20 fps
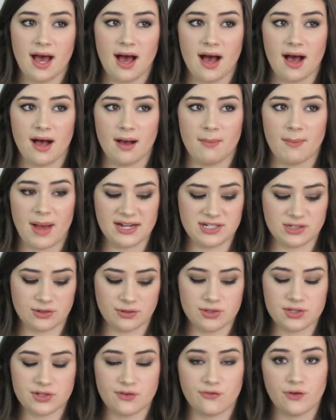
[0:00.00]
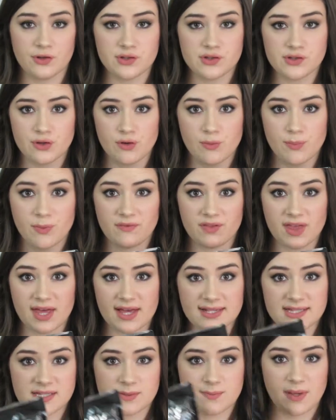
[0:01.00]
I don't use a full scoop of
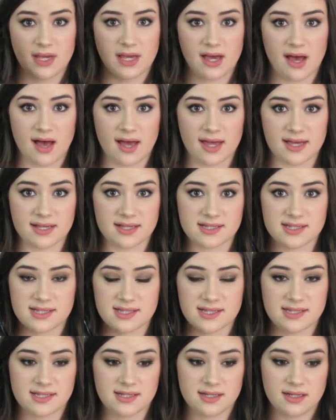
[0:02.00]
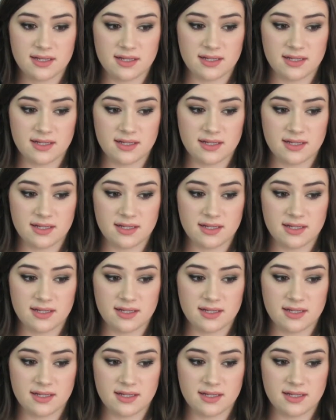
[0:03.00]
this because